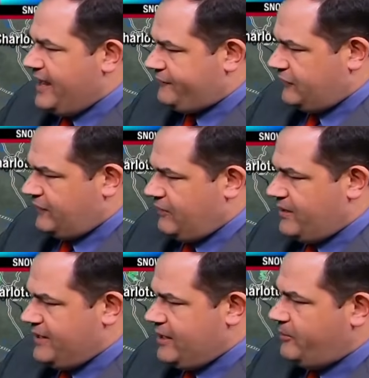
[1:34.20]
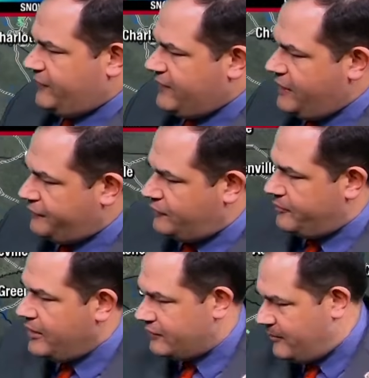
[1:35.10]
of the state right now. But south of
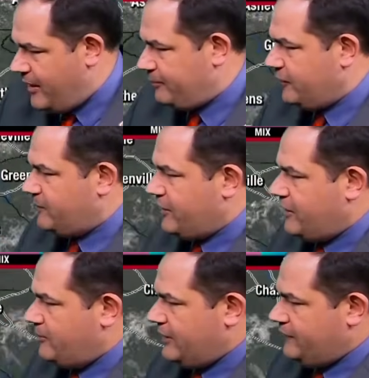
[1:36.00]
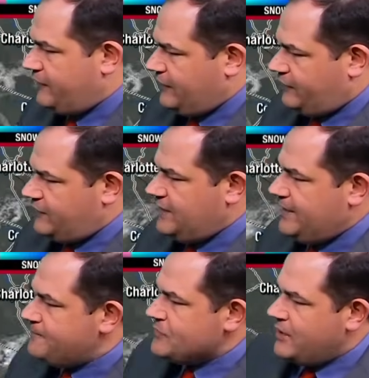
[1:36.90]
Demopolis, Montgomery, and Phoenix
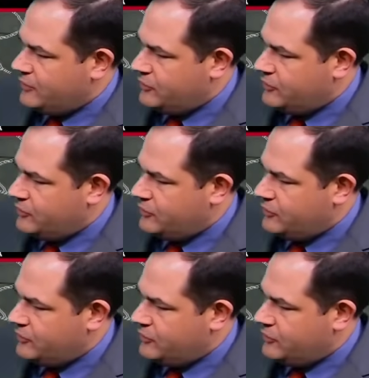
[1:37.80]
City, a good